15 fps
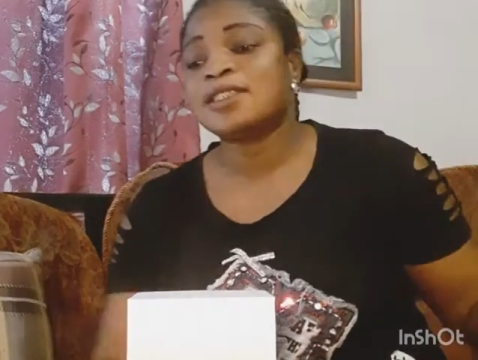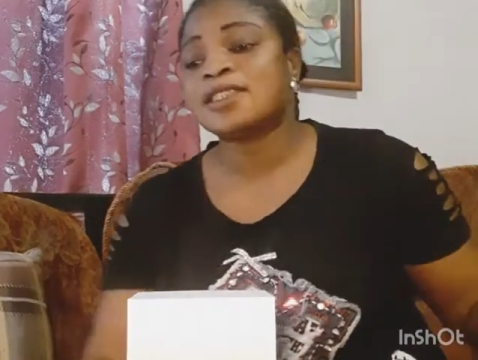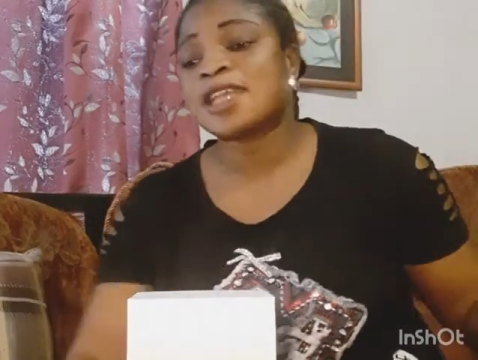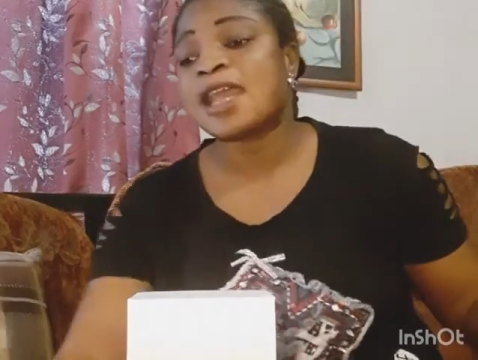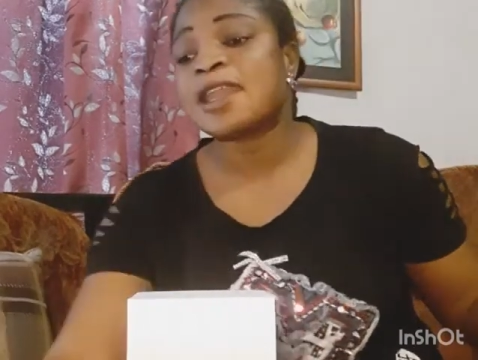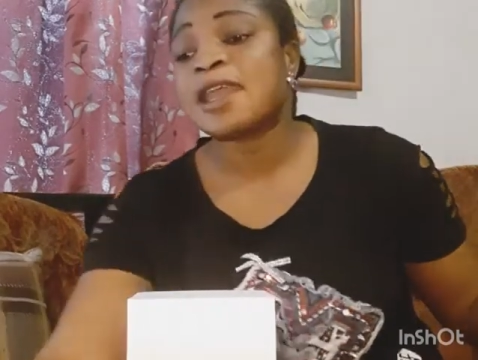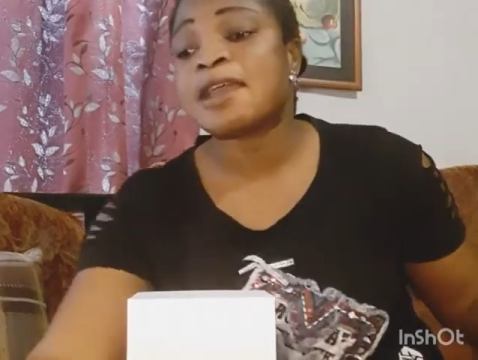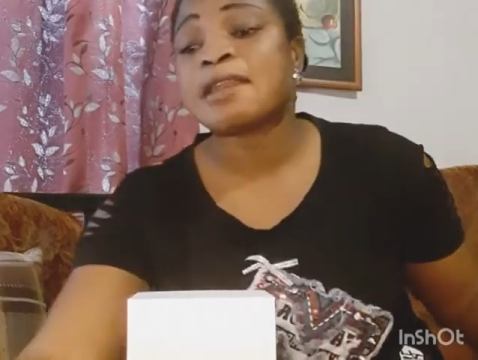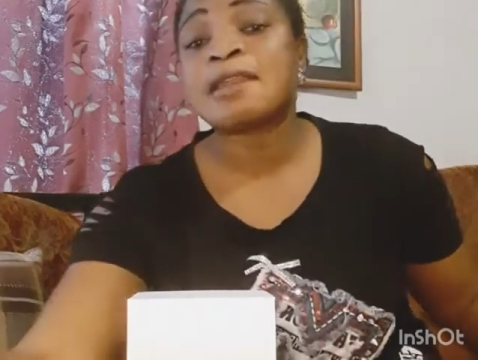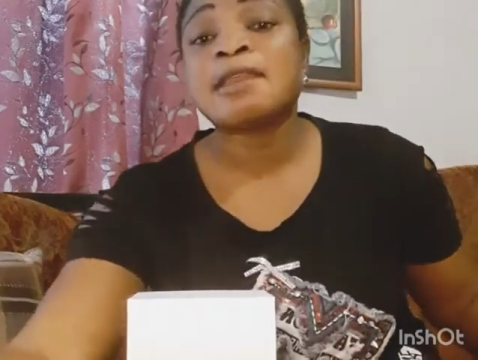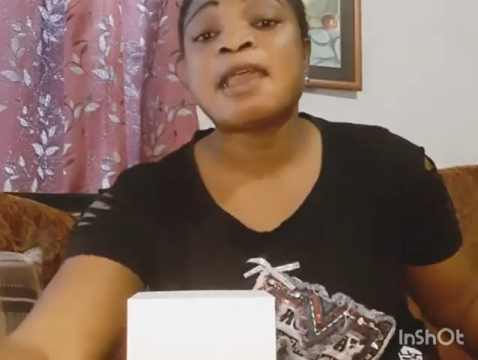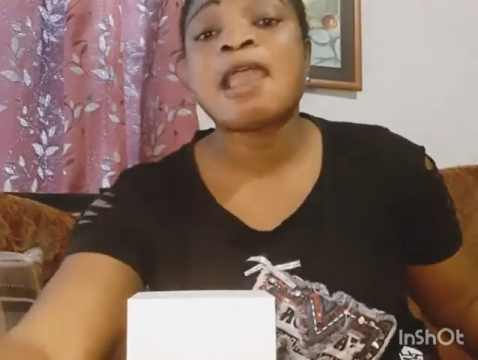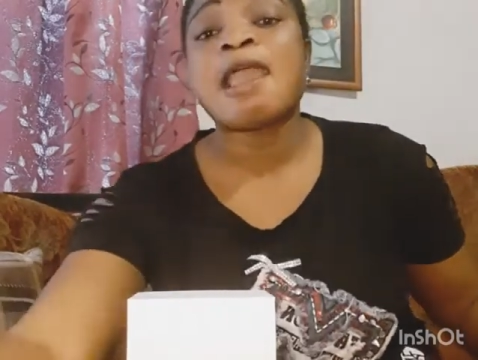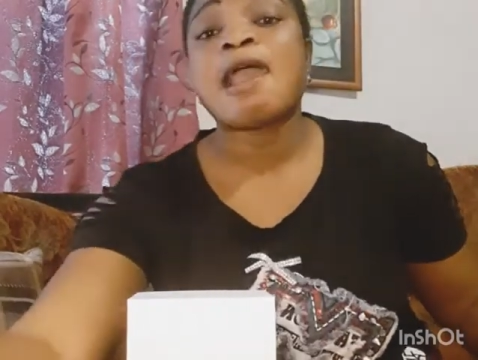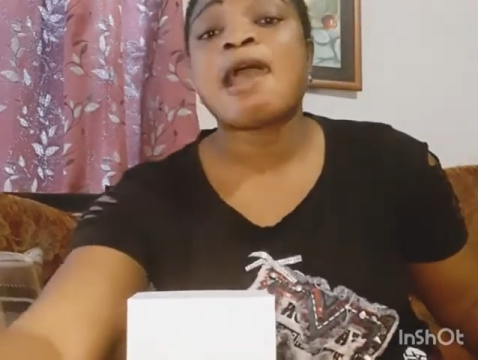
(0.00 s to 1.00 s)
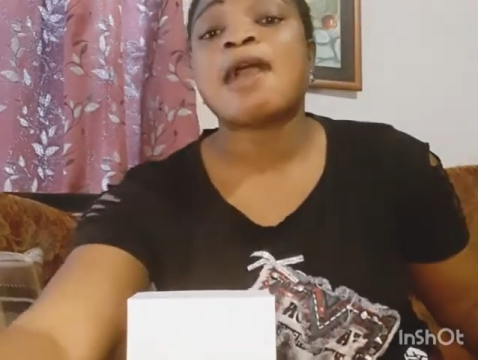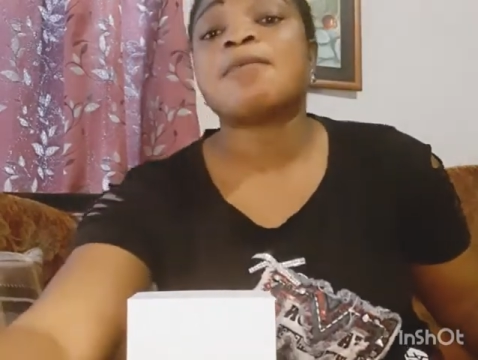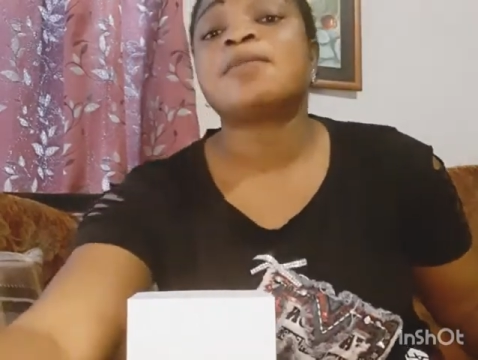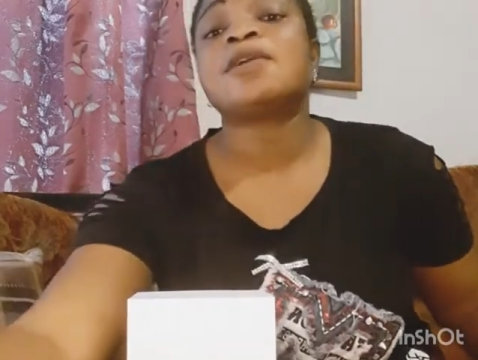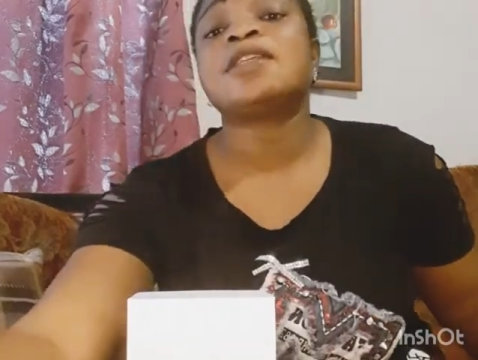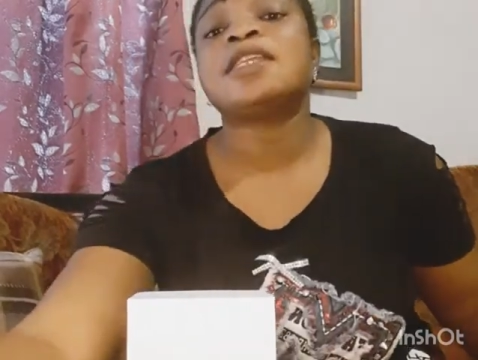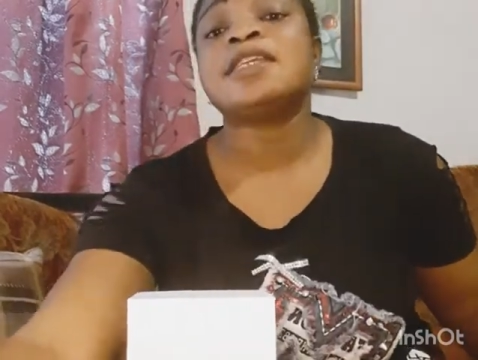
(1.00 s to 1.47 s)
channel.
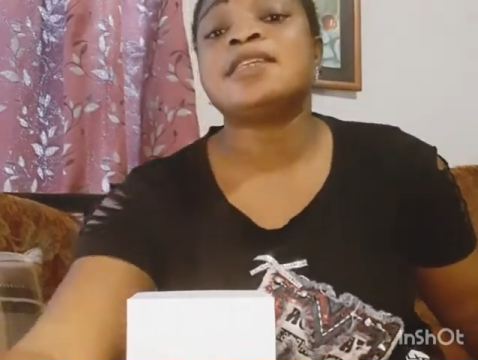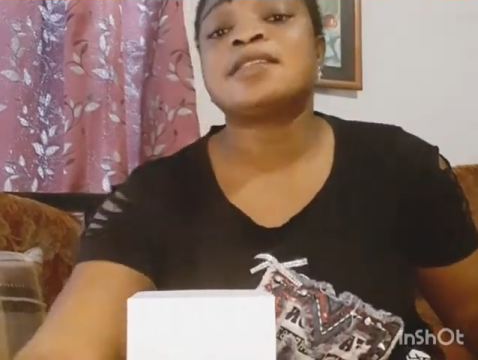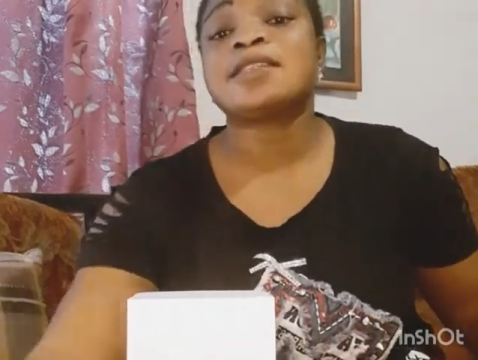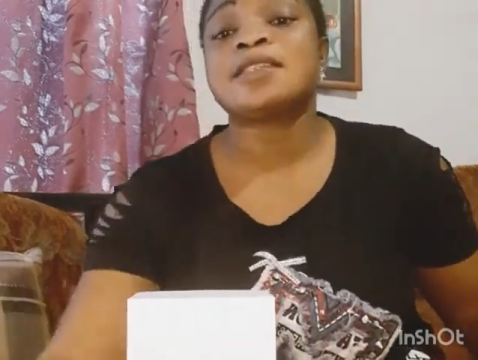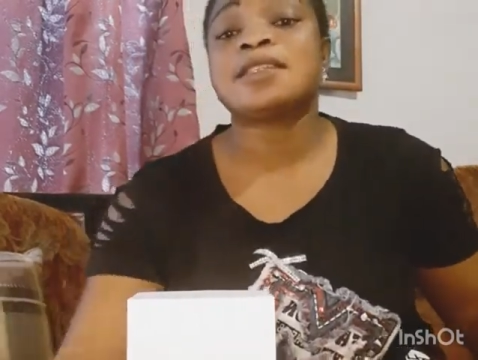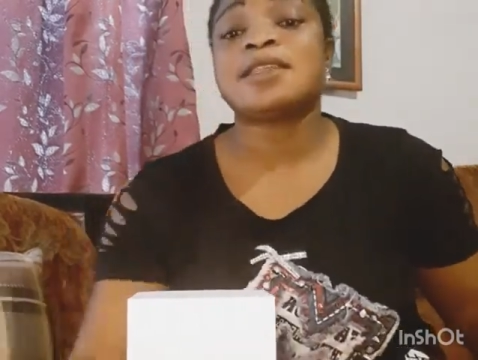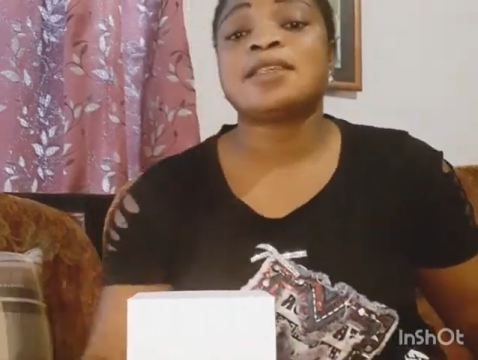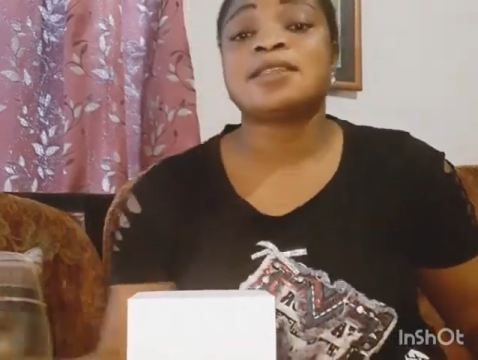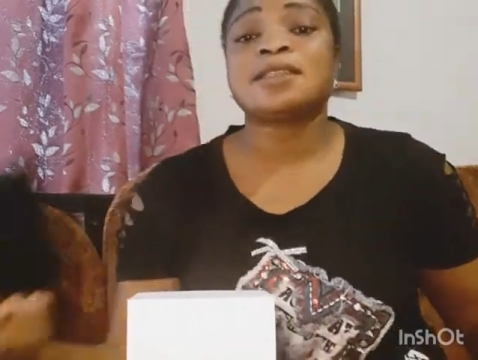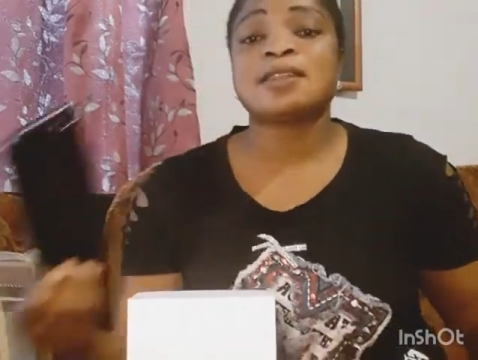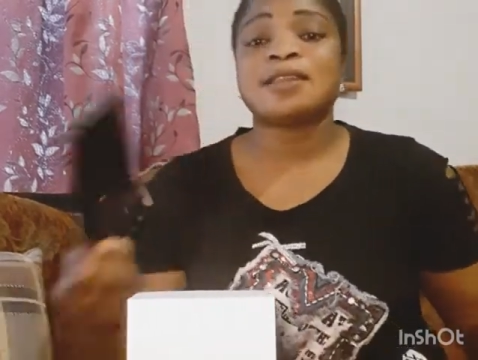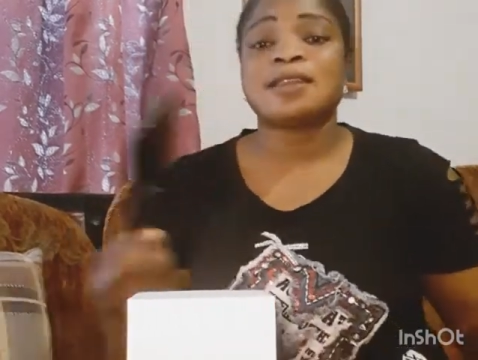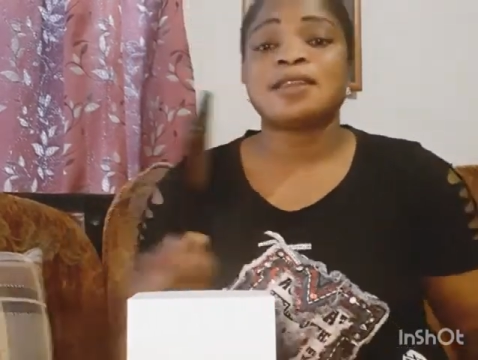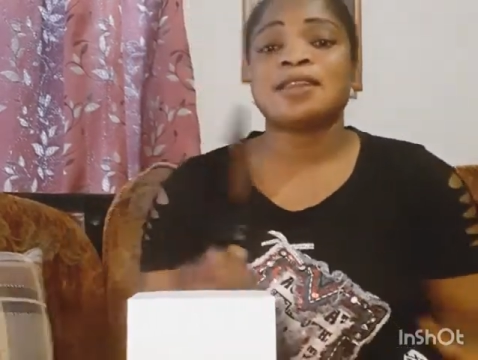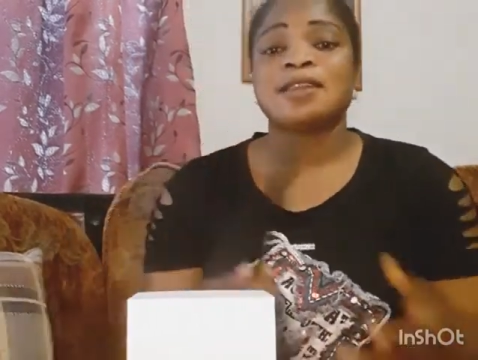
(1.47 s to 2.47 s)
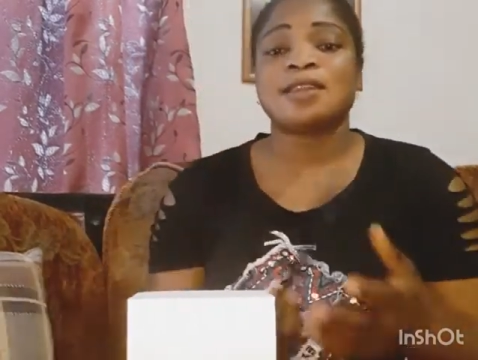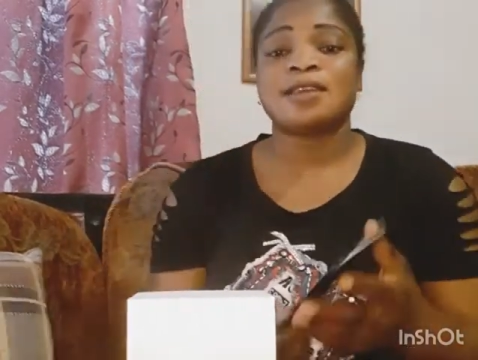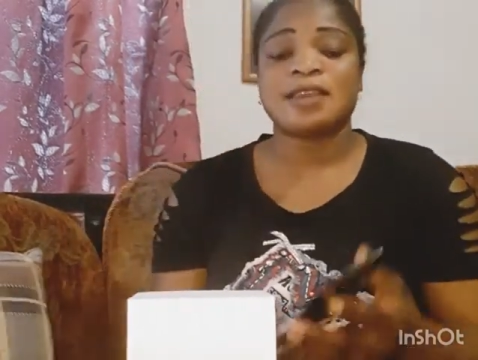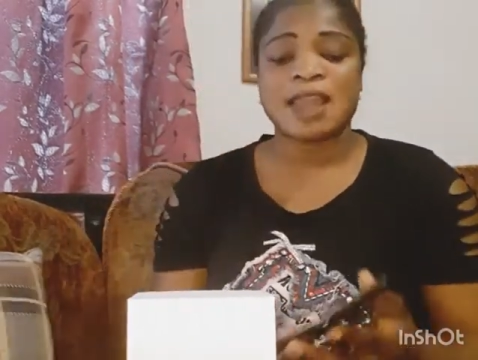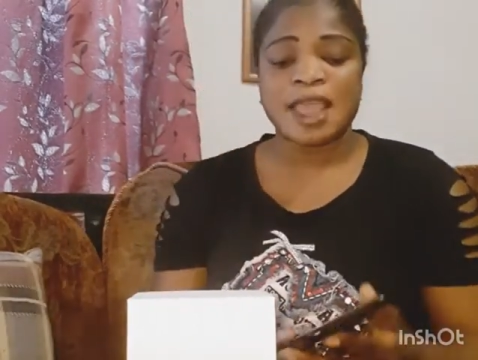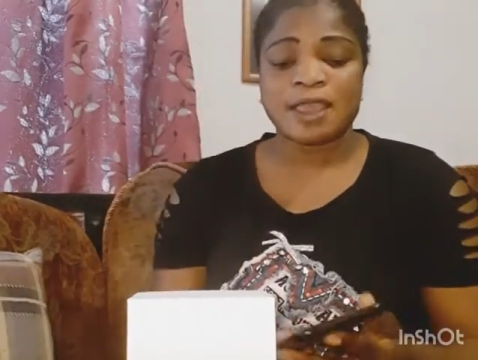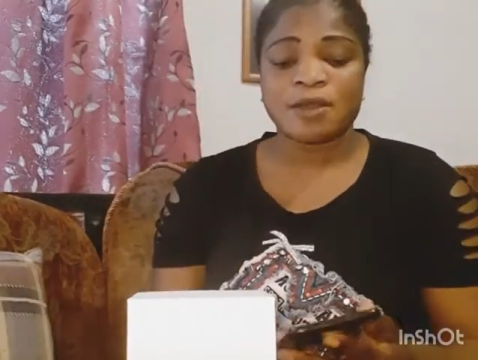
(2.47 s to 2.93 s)
I'm only using this,
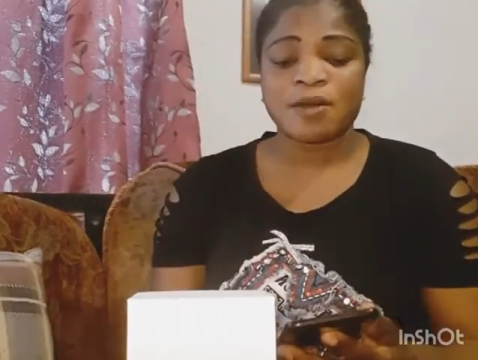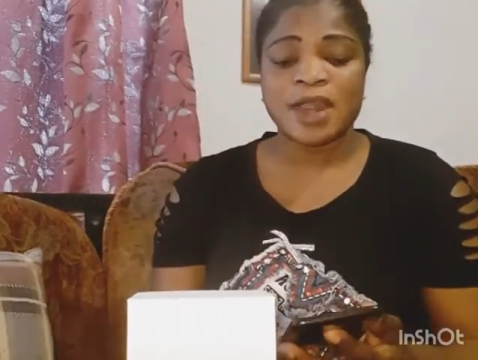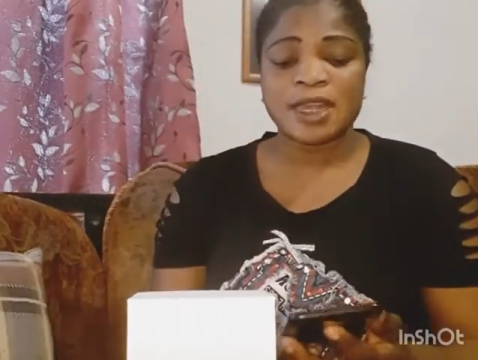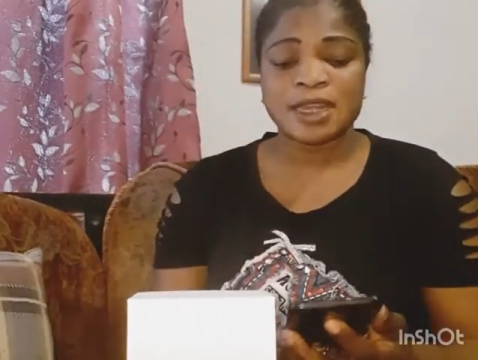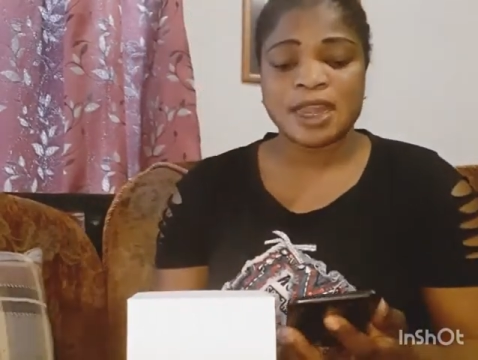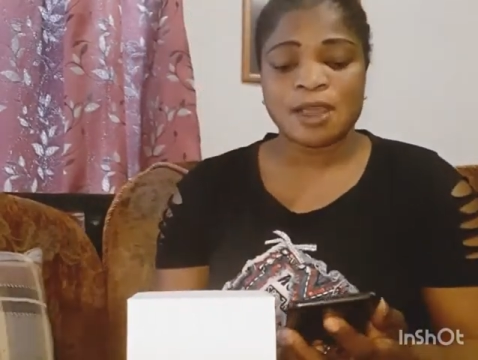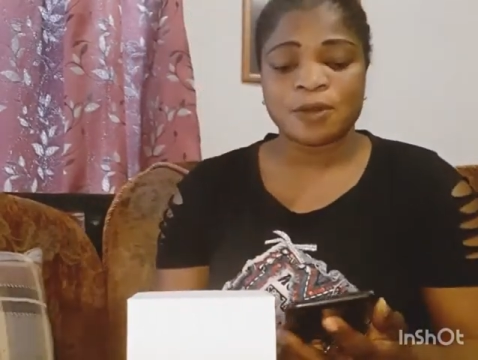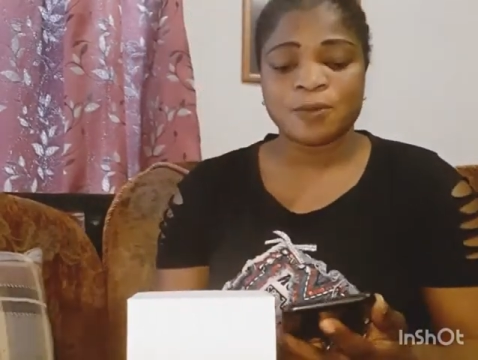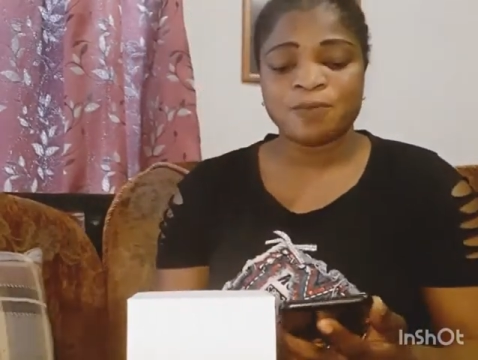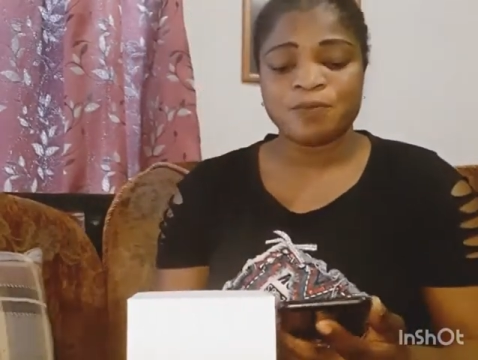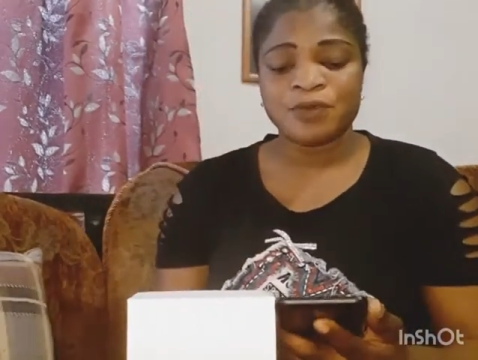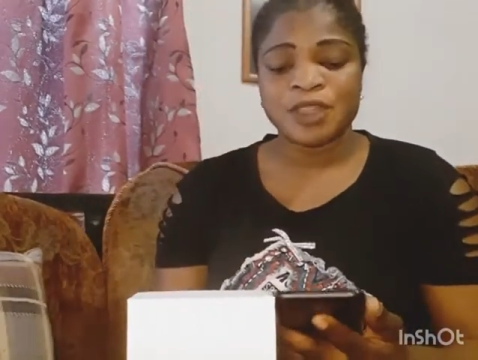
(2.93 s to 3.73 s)
like, right now.